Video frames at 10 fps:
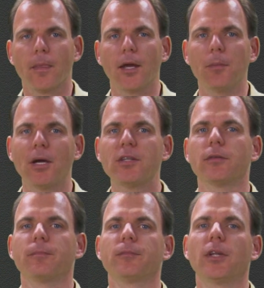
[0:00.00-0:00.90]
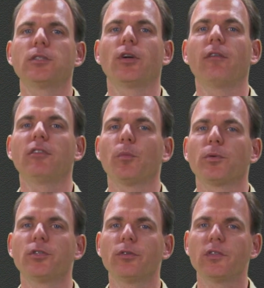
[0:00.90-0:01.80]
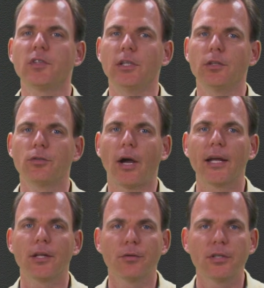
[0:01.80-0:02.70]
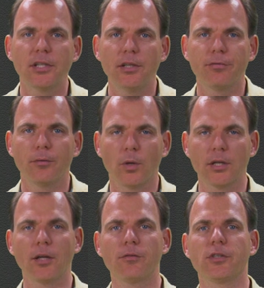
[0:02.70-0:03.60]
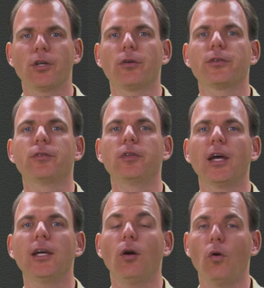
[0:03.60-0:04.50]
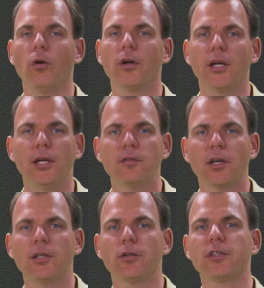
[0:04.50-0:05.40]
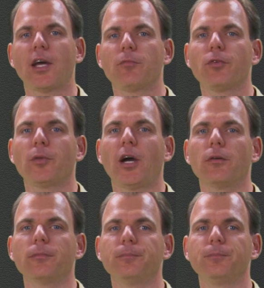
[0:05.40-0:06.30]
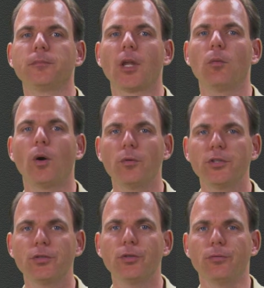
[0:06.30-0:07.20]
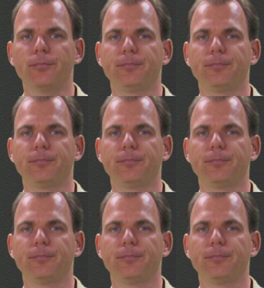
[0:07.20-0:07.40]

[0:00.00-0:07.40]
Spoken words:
Imagine that you have the opportunity to either receive 100 euros today or in 10 years' time from now. What would you do?